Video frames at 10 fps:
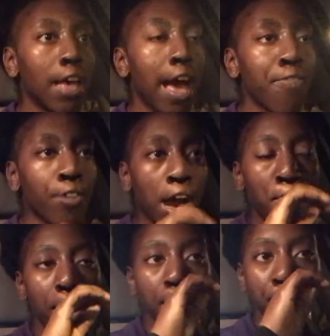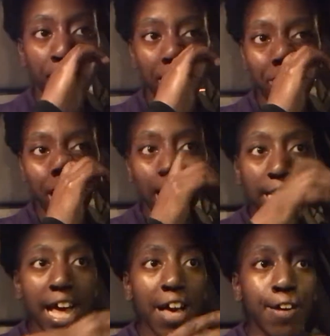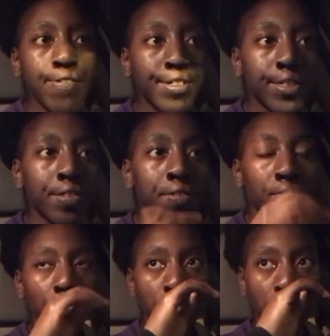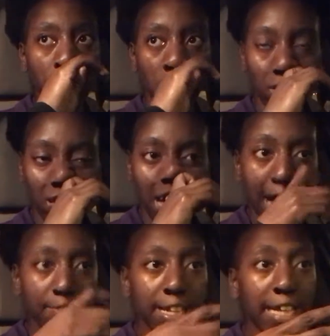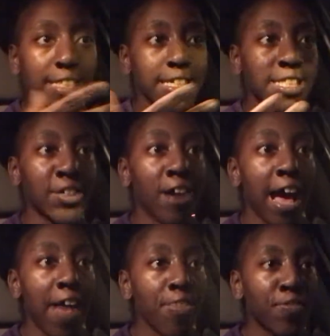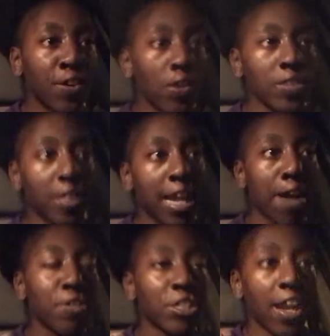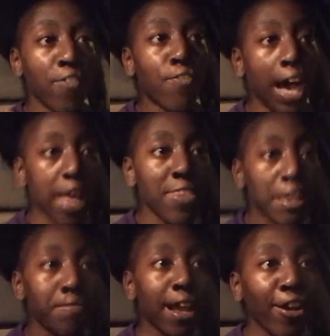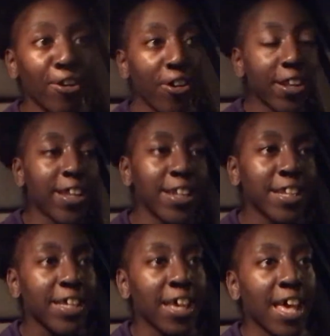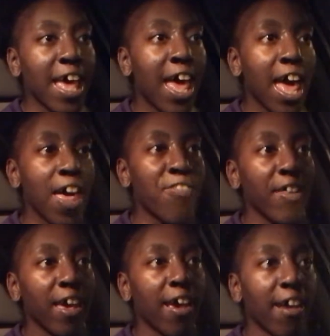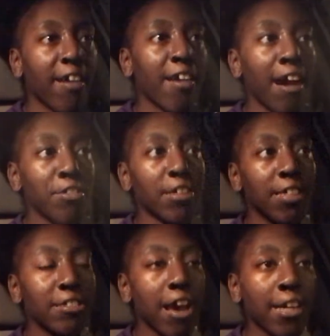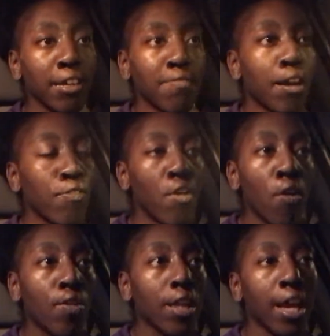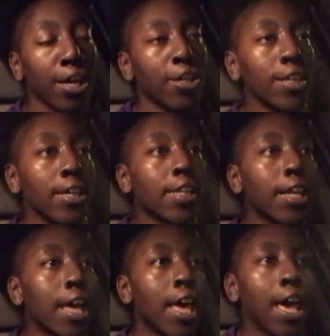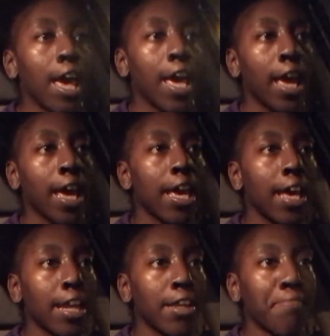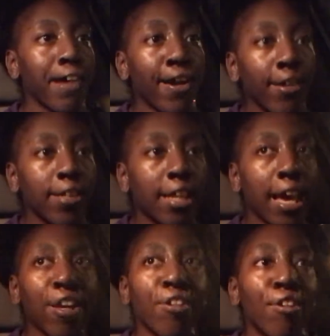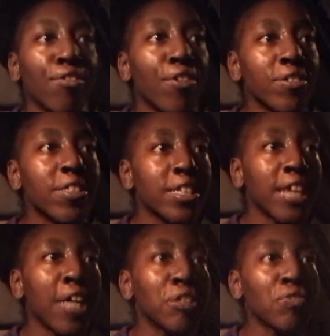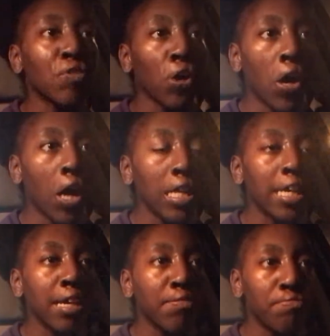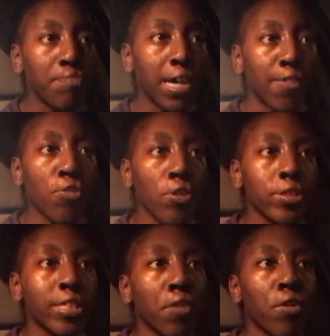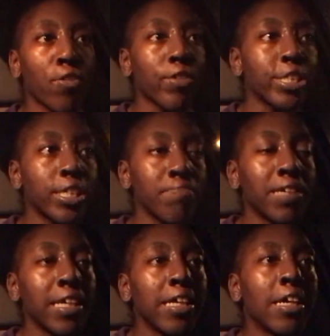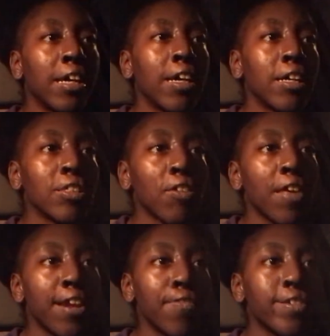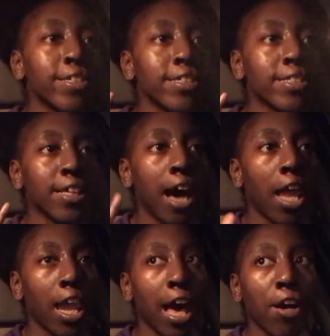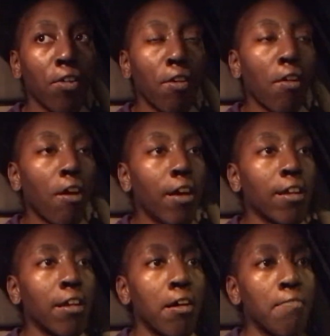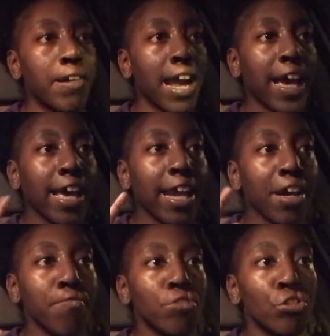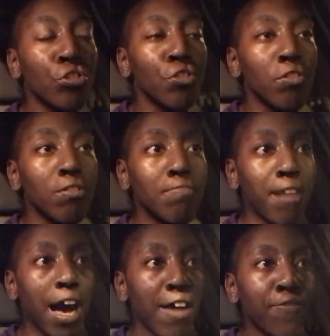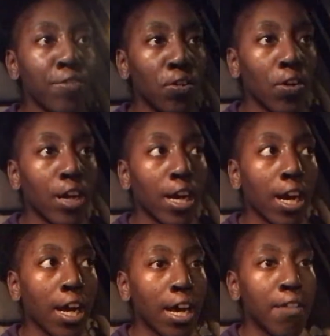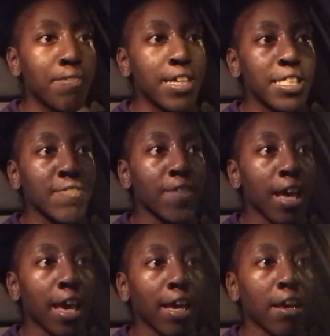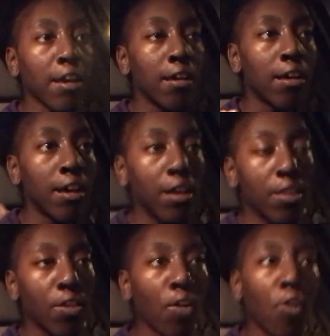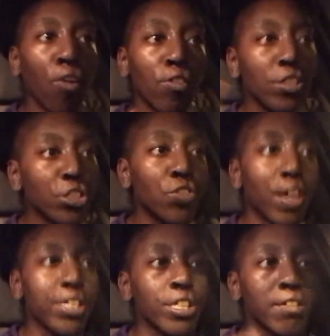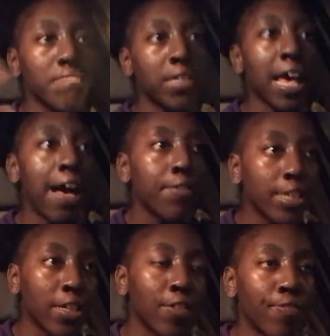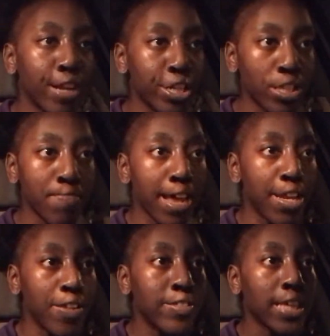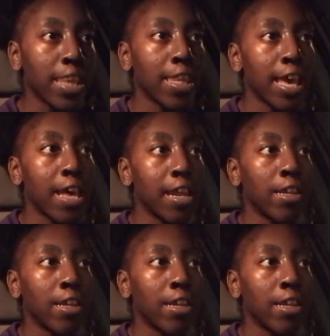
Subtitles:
after I went up there and they left, I realized they still had the phone. So then I was trying to find them and I couldn't. And then I was trying to track down my phone and I couldn't. And apparently, like, you know, nurses and doctors were calling, but of course they weren't reaching me. So then it was just a lot going on. But I get up to my floor because of, like, the whole situation of me having to finish the menus and then